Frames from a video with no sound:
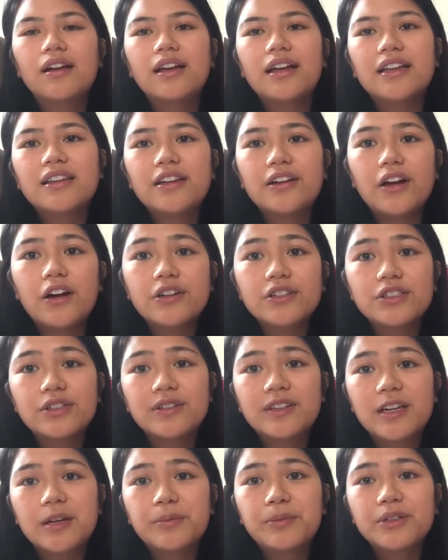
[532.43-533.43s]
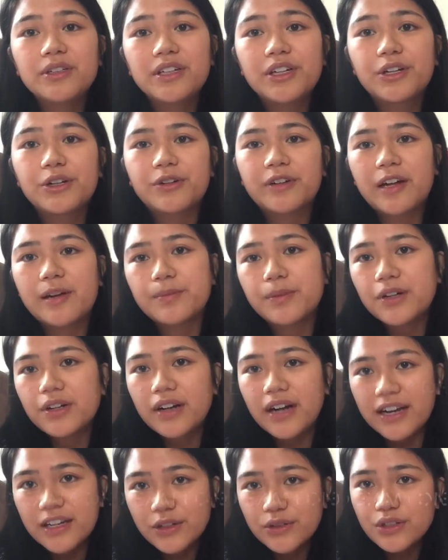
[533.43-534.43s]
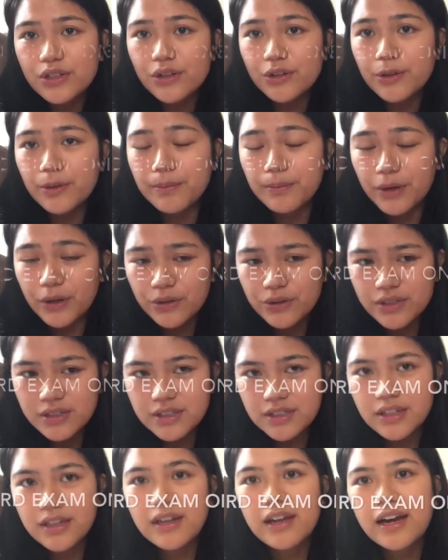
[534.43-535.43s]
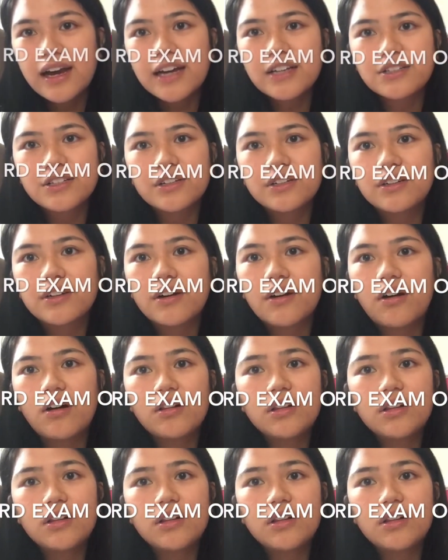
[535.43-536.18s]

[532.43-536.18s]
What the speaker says: And then also Kimberly Kramer, I used her the most. I took